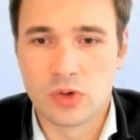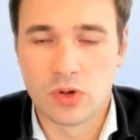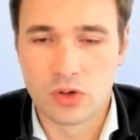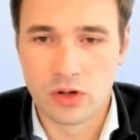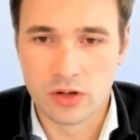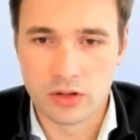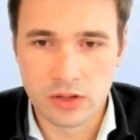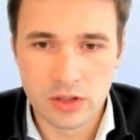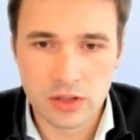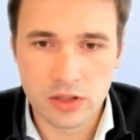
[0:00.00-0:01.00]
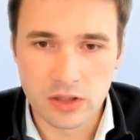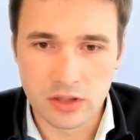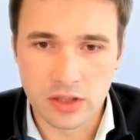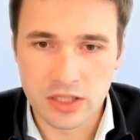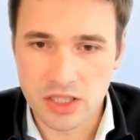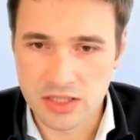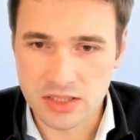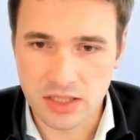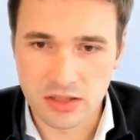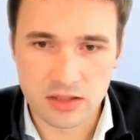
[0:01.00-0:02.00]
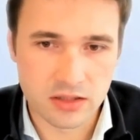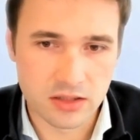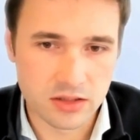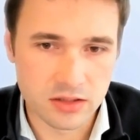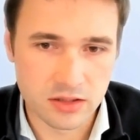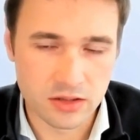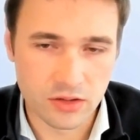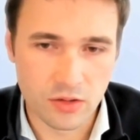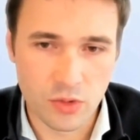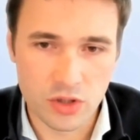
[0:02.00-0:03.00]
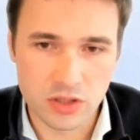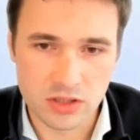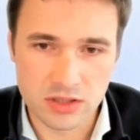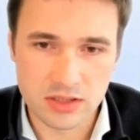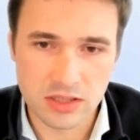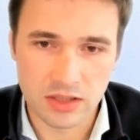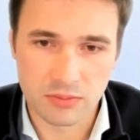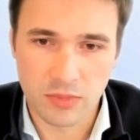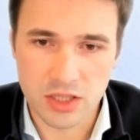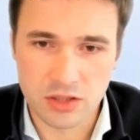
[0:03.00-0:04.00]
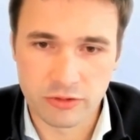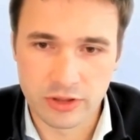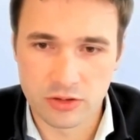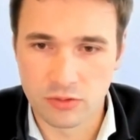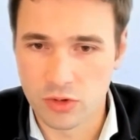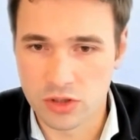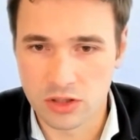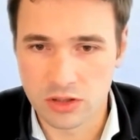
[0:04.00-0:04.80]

or adjusting the commercials and measuring commercial